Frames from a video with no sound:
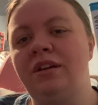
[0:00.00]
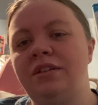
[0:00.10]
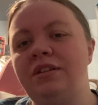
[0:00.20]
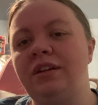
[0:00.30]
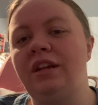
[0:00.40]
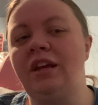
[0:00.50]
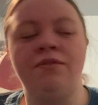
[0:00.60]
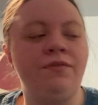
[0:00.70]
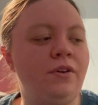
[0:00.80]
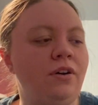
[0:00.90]
to get a
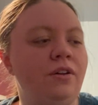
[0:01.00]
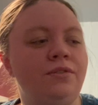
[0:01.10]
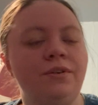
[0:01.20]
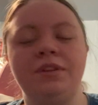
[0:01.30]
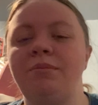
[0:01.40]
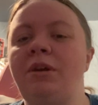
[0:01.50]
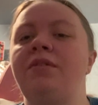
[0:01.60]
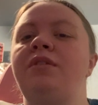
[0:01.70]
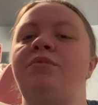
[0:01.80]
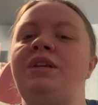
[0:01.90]
full North
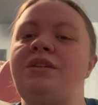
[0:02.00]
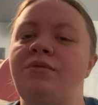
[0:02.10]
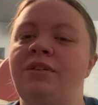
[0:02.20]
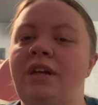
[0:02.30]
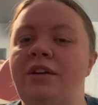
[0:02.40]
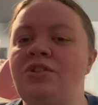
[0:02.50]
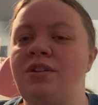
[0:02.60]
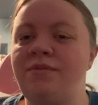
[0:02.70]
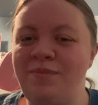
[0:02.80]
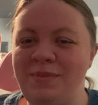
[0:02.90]
American Wii U
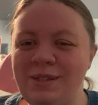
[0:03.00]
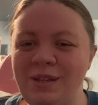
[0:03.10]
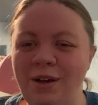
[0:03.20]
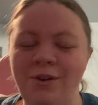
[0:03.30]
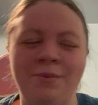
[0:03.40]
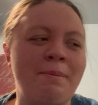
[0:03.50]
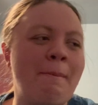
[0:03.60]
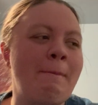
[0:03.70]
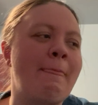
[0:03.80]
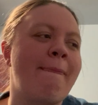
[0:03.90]
collection. So
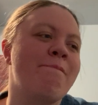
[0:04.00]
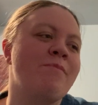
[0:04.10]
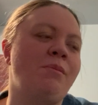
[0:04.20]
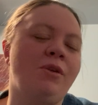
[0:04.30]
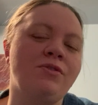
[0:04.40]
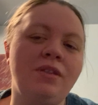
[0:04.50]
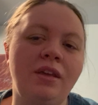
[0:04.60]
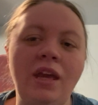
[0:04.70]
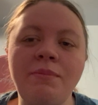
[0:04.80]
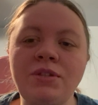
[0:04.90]
most of the
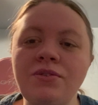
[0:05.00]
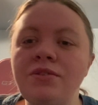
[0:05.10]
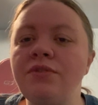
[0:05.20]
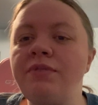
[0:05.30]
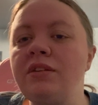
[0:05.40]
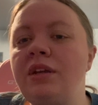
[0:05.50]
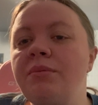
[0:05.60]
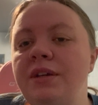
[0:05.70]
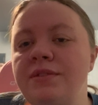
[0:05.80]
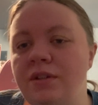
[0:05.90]
games are still fairly
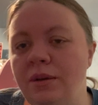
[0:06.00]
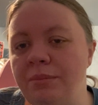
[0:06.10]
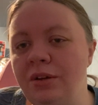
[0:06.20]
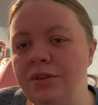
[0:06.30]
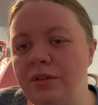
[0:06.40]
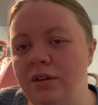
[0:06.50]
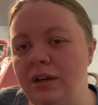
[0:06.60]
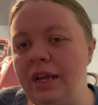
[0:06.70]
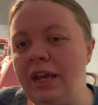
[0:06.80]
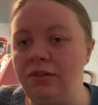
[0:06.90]
reasonable. There
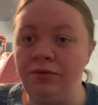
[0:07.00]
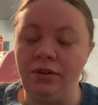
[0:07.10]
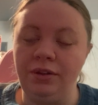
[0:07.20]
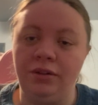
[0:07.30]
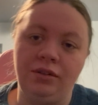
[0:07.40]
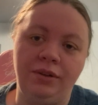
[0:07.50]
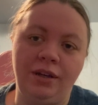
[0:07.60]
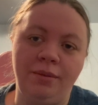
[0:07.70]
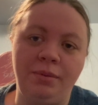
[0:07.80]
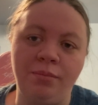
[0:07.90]
are a handful that are
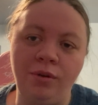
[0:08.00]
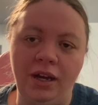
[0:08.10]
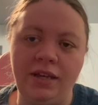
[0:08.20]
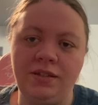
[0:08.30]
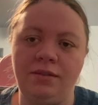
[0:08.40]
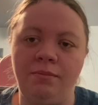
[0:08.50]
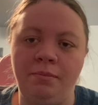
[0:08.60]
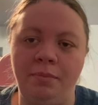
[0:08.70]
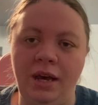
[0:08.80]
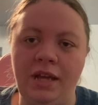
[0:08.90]
going up in price,
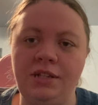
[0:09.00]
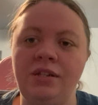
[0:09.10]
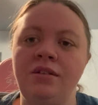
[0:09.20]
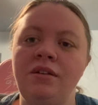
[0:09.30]
but